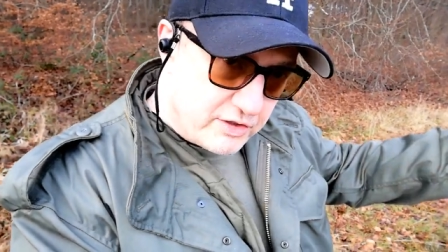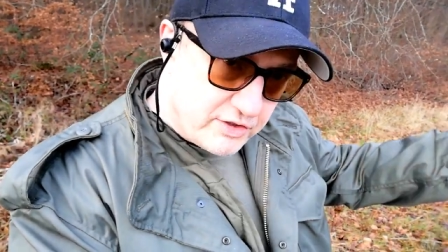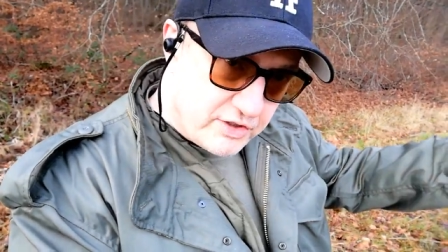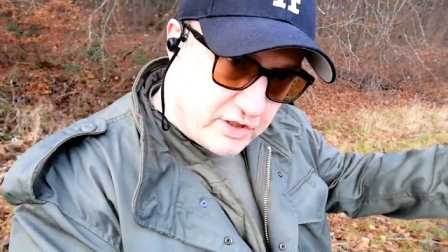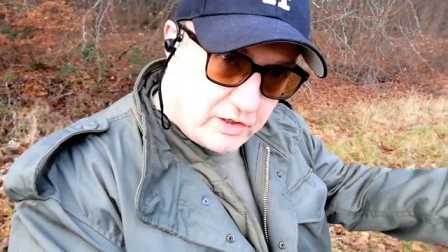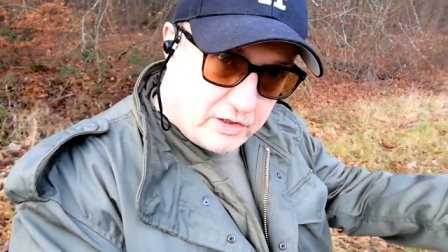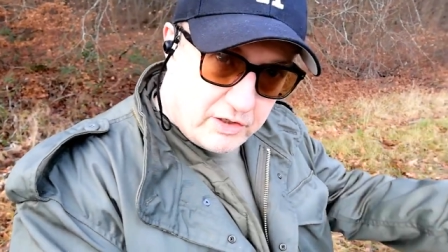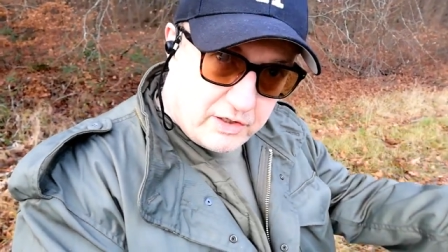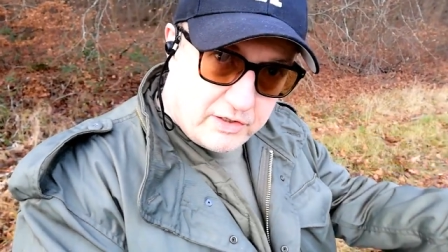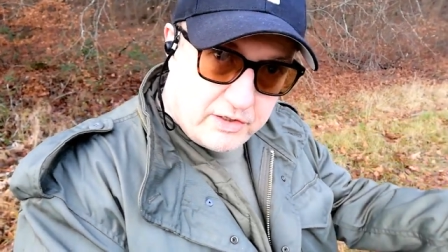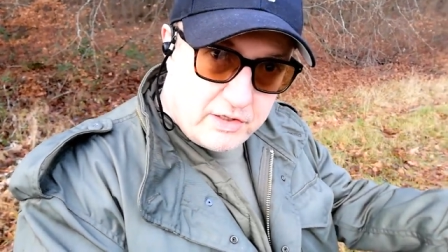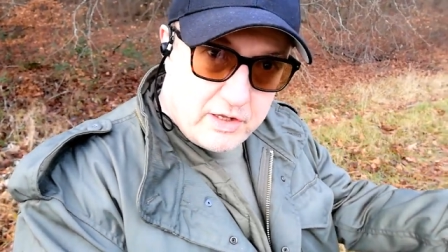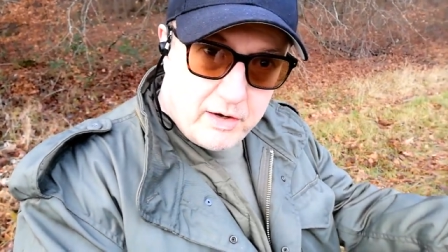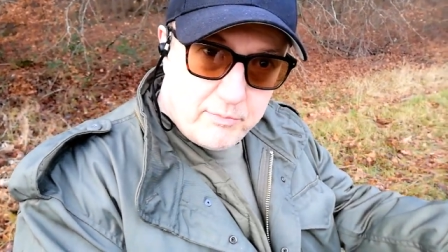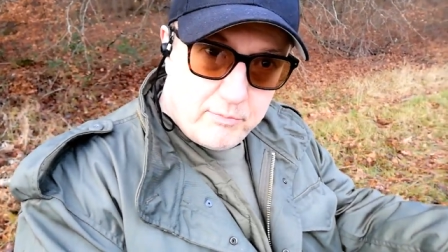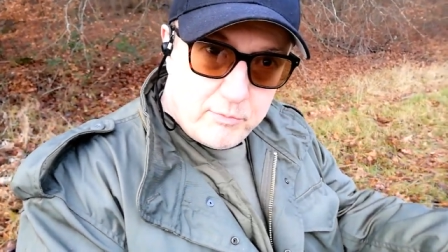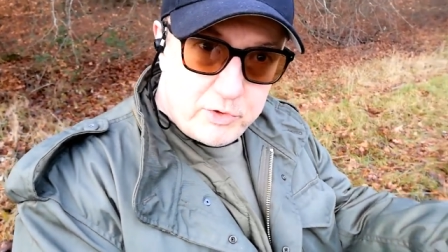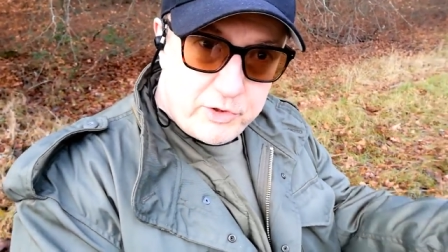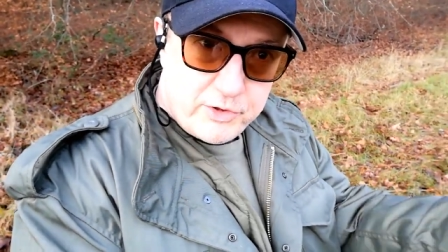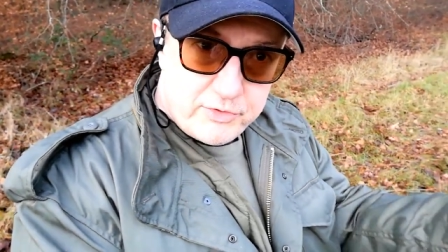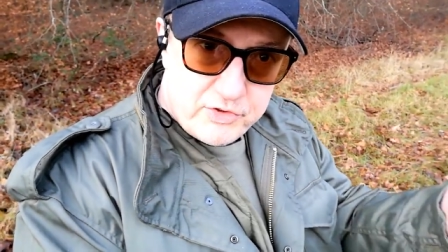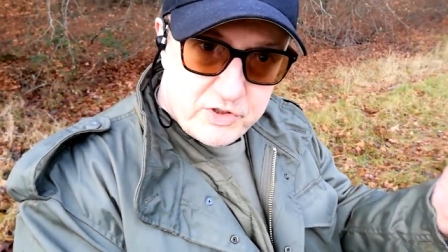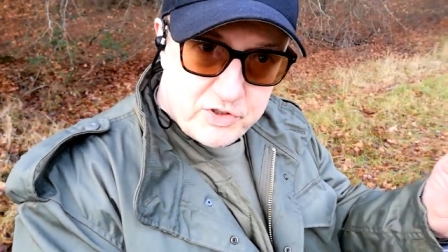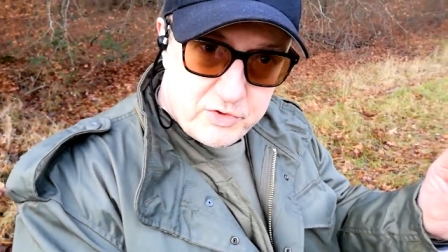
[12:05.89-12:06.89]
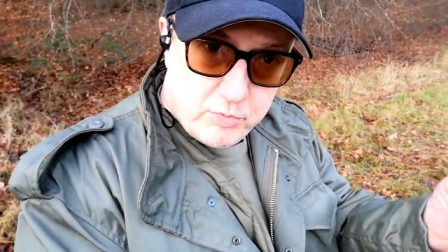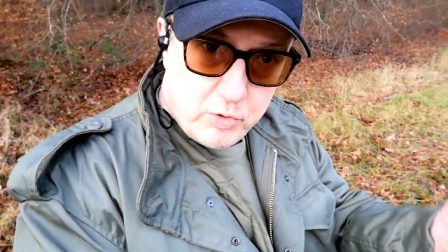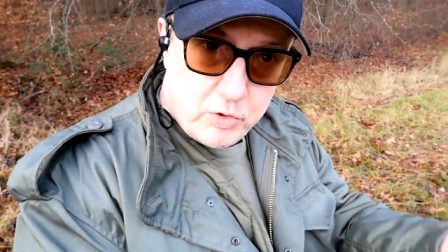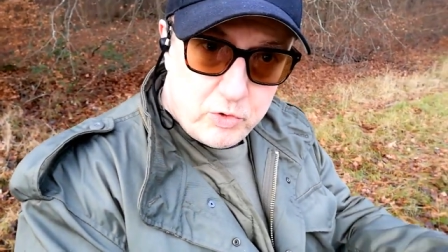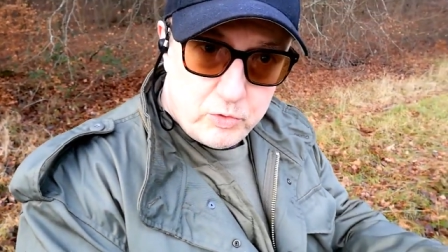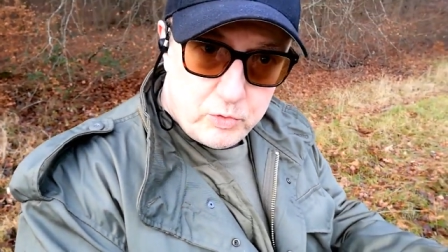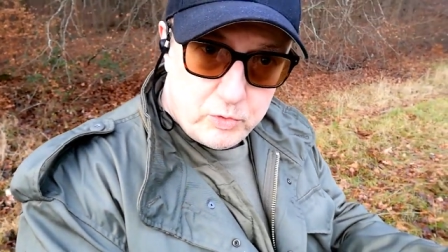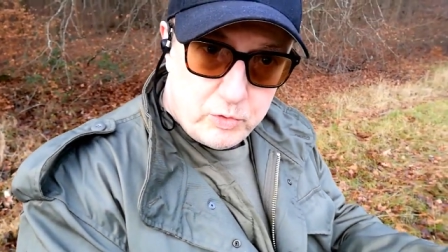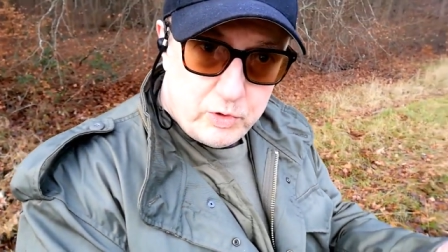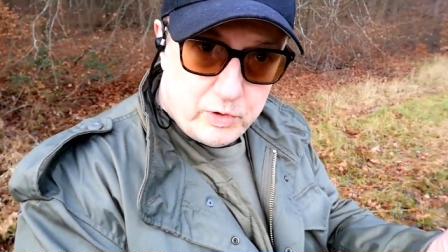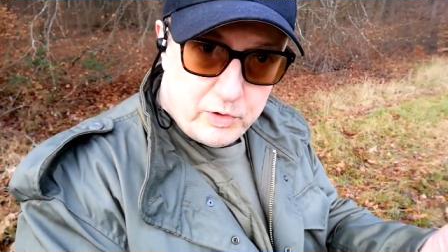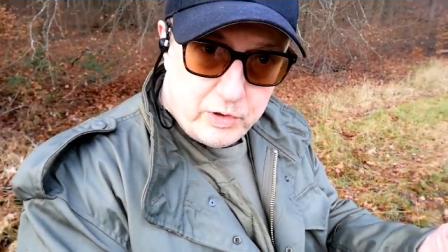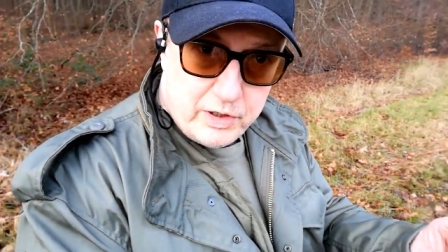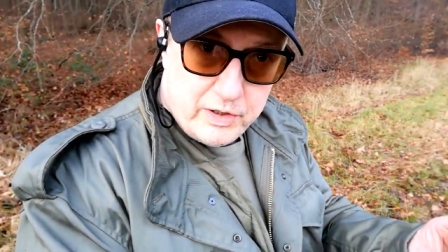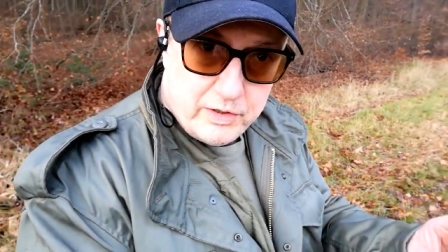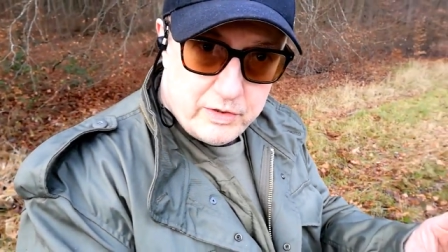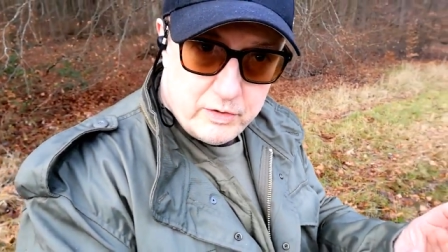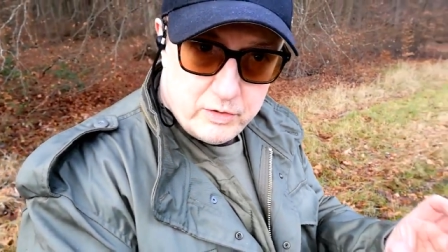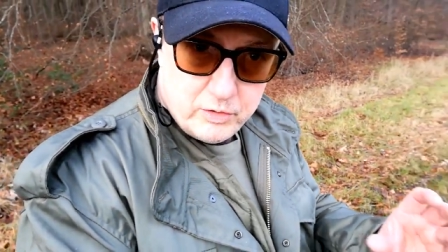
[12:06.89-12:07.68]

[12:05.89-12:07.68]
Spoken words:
there's a number of small